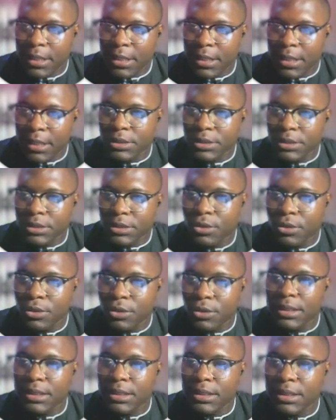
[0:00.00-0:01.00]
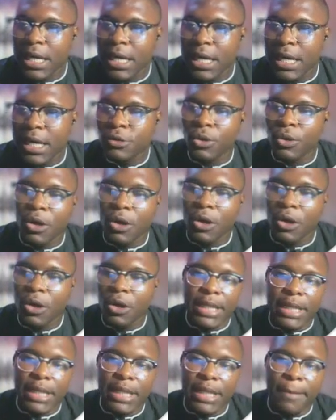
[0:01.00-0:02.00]
uh, I noticed that they
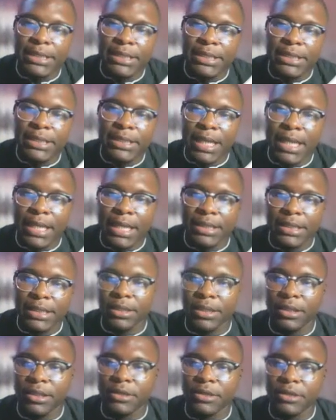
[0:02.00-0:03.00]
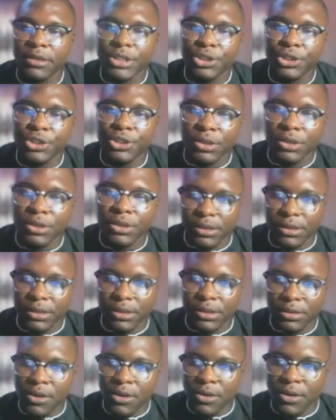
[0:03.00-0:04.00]
also said some of the
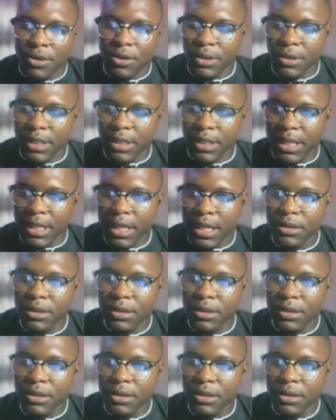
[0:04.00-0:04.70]
requirements here. You must